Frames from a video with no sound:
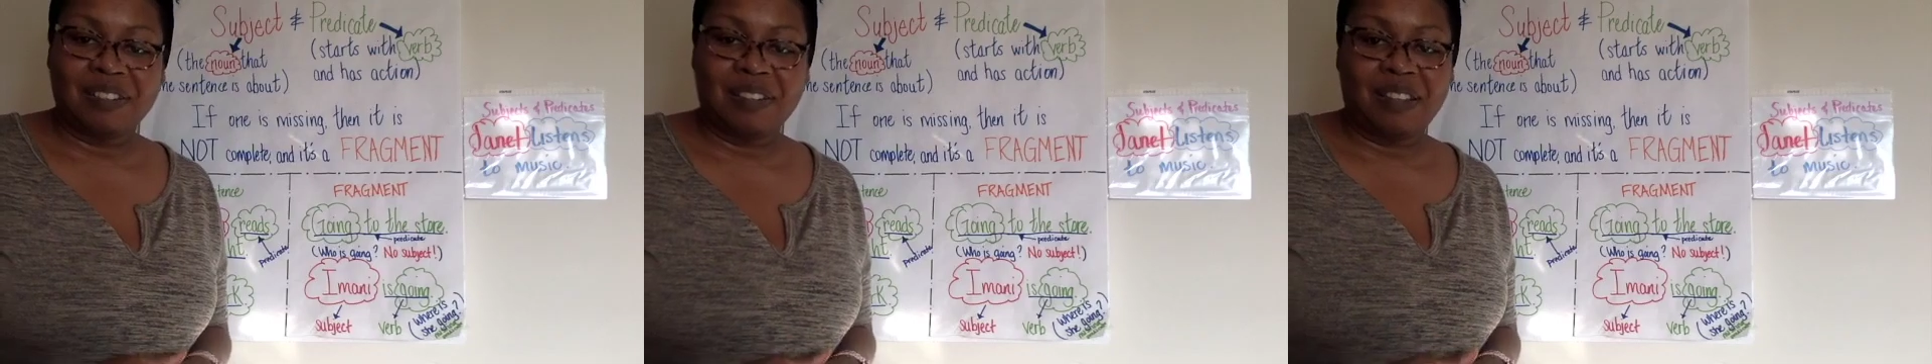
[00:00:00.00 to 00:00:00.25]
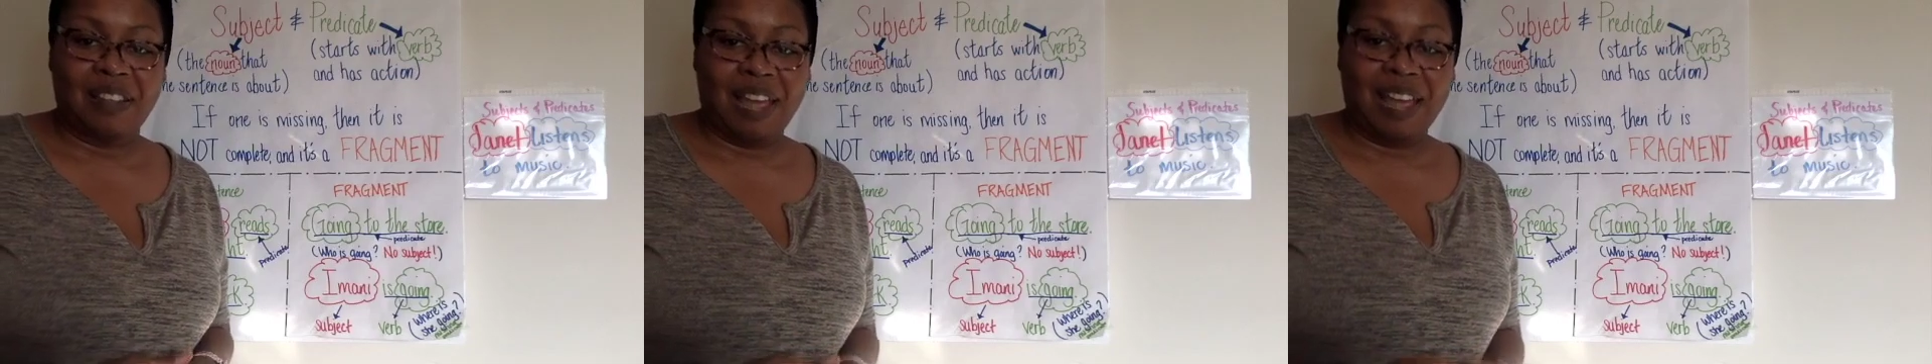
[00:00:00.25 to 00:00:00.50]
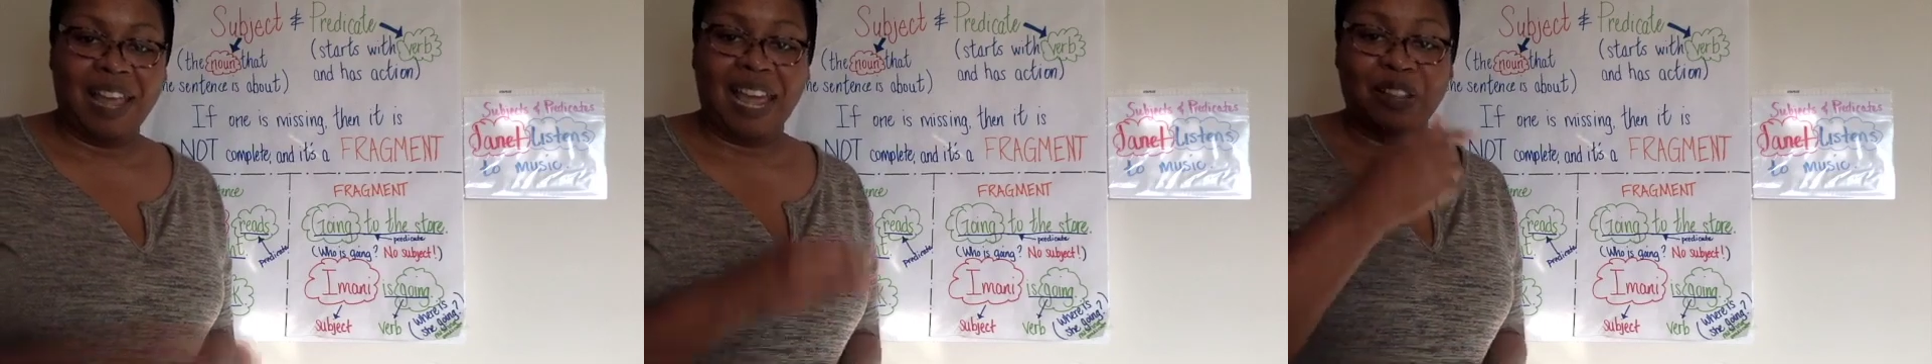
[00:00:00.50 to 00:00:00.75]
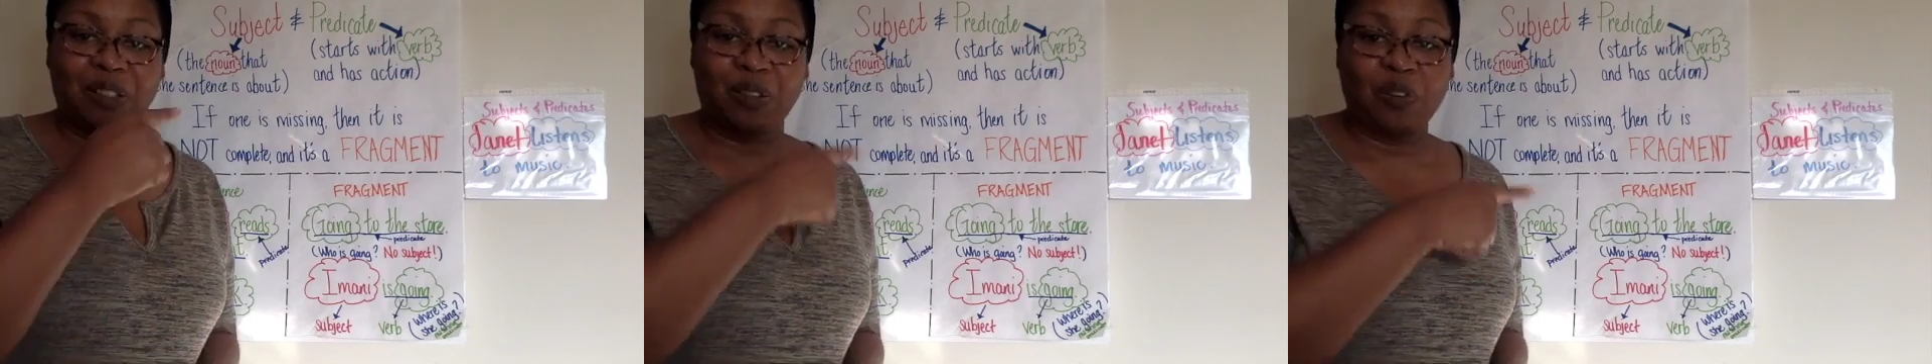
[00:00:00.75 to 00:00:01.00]
to that
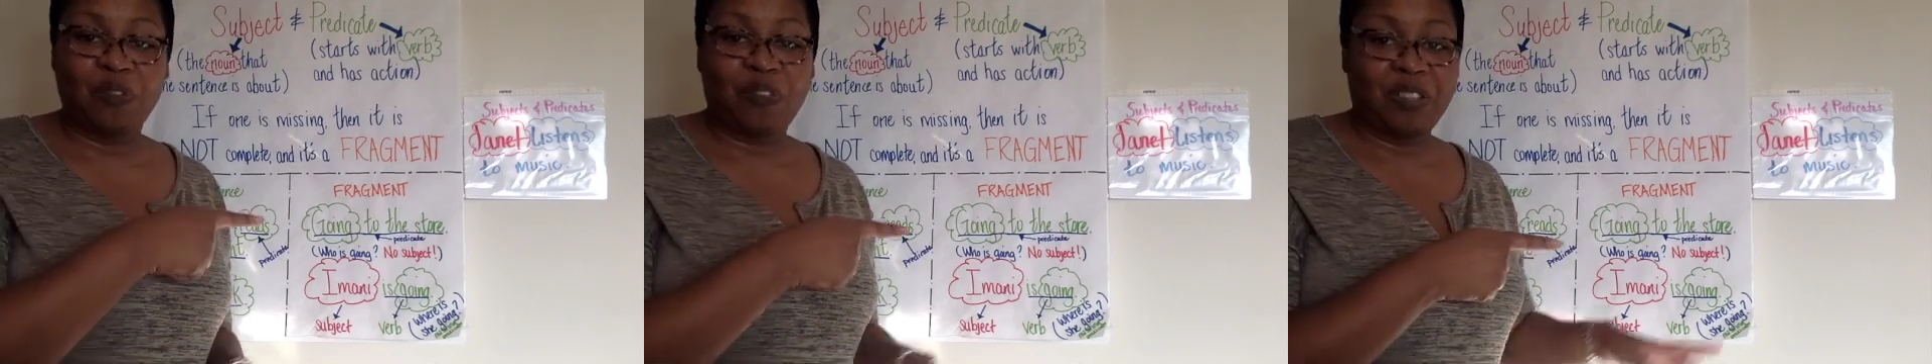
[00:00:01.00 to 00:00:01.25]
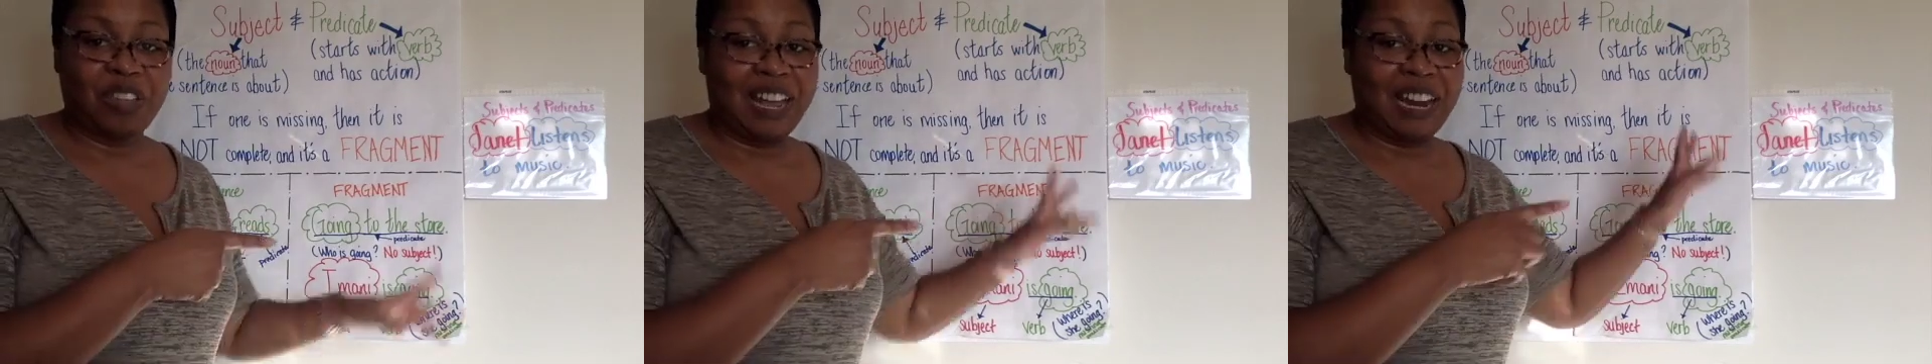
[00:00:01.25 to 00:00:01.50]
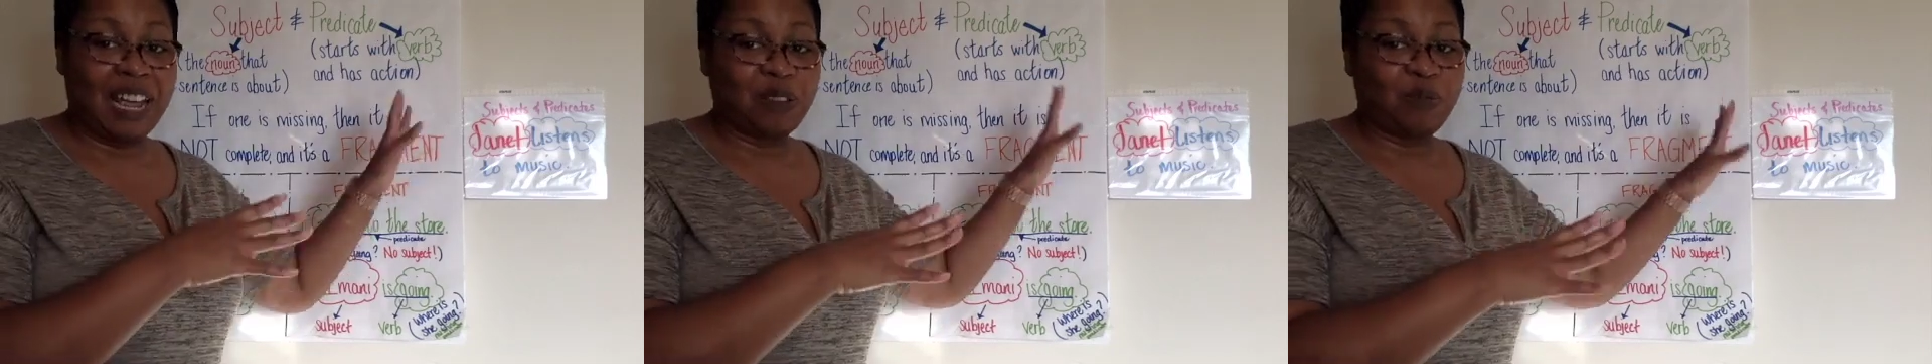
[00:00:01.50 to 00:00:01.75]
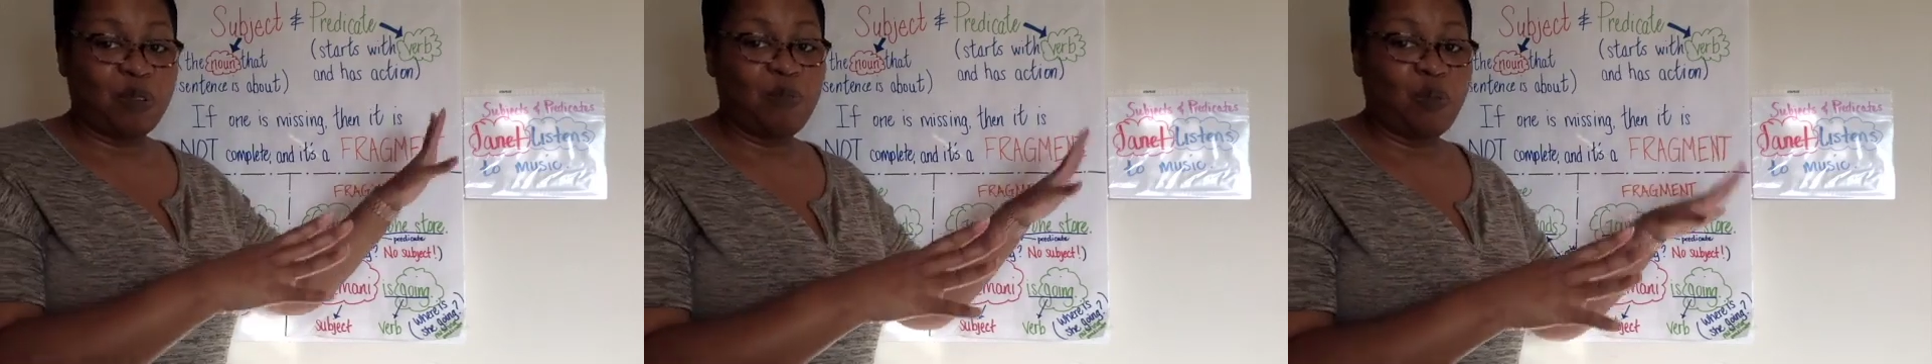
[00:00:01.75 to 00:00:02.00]
and look for that as
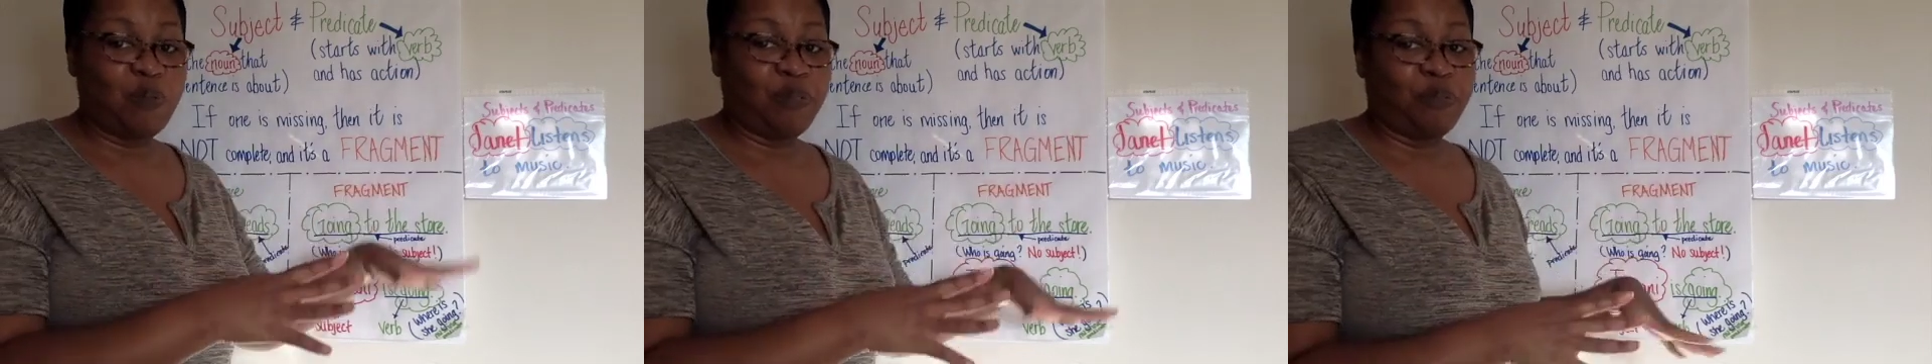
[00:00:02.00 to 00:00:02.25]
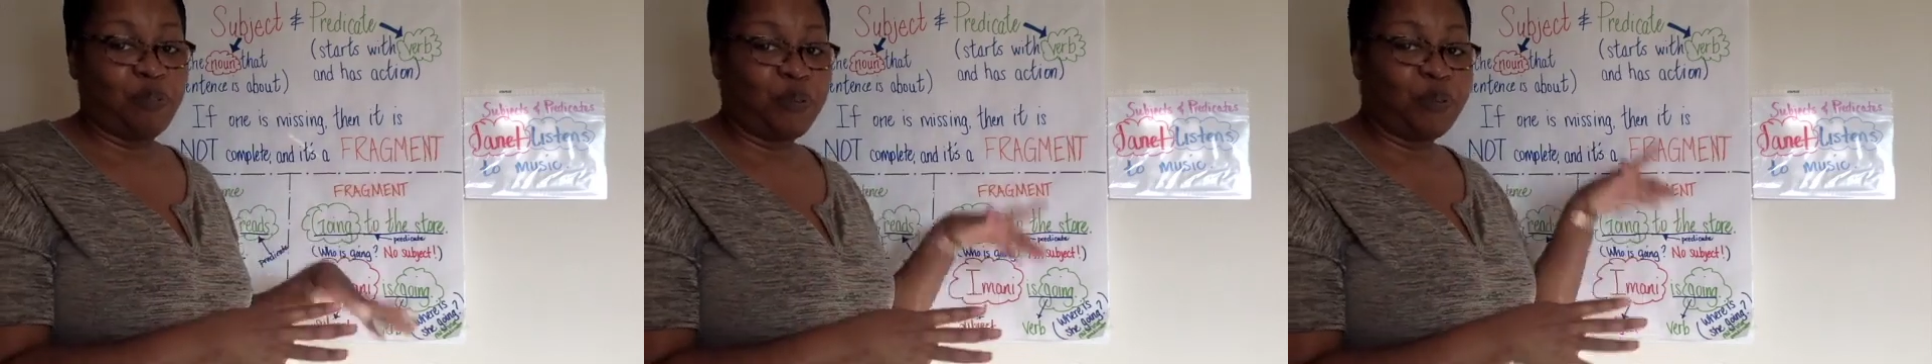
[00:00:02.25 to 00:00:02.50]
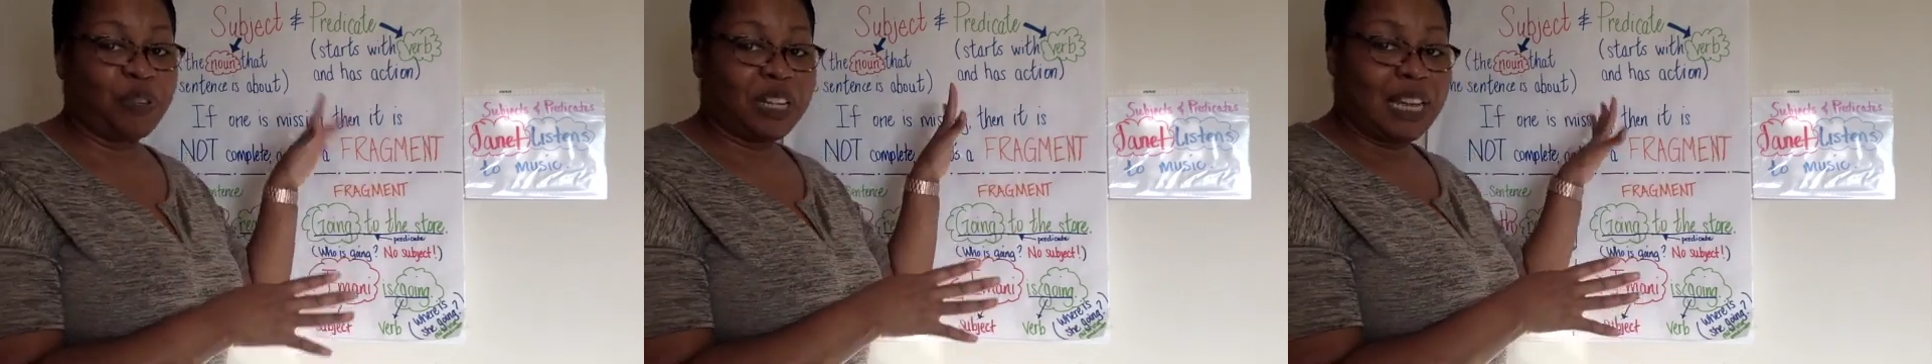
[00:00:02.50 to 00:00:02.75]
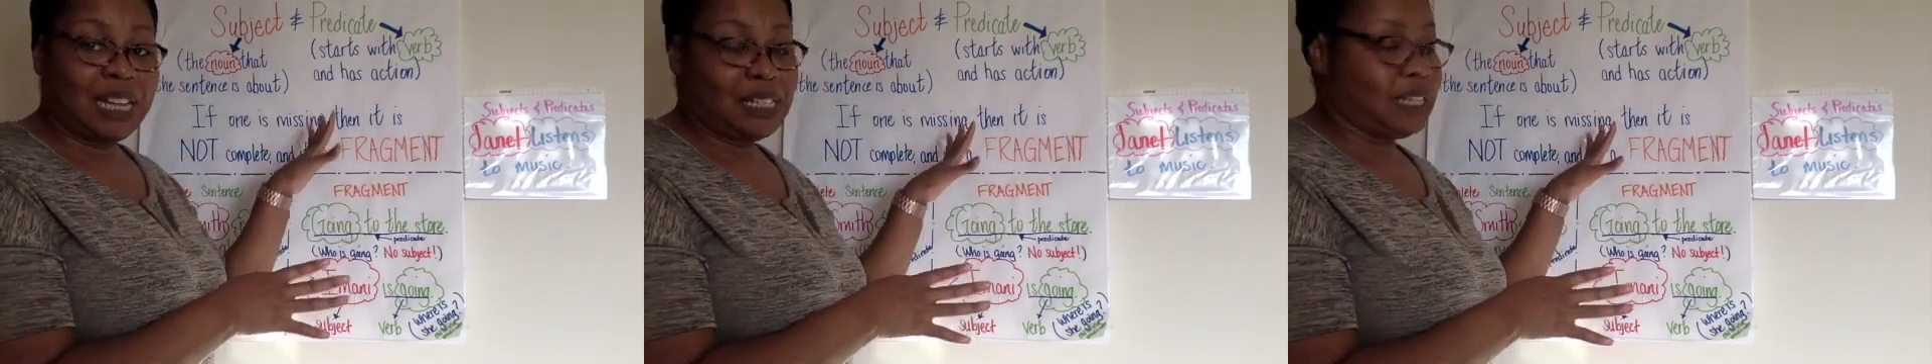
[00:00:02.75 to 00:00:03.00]
we move through the
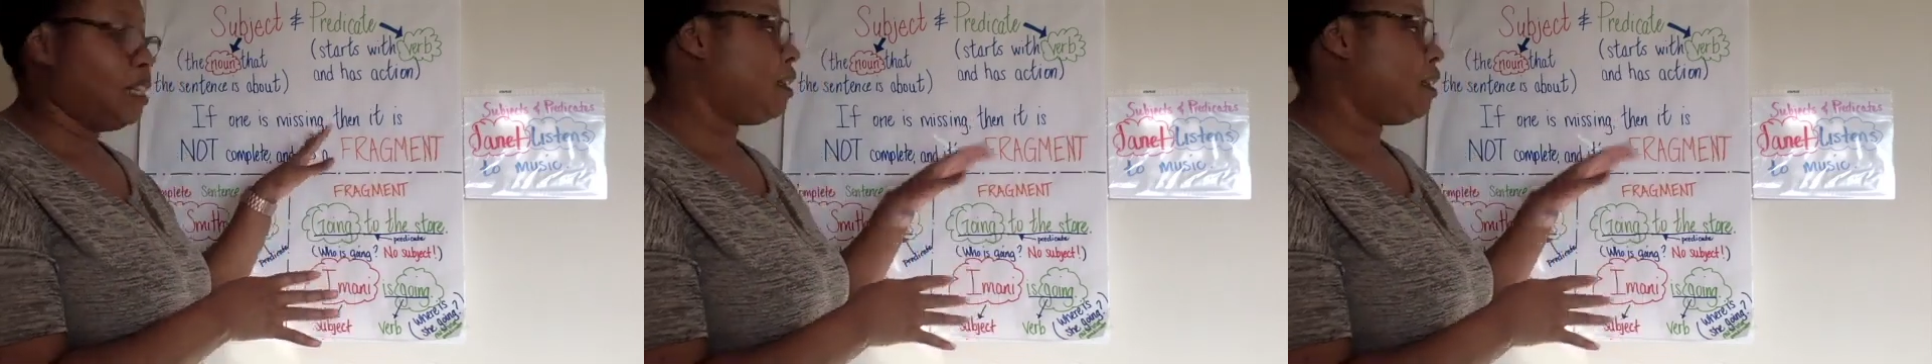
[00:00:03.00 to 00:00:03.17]
lesson.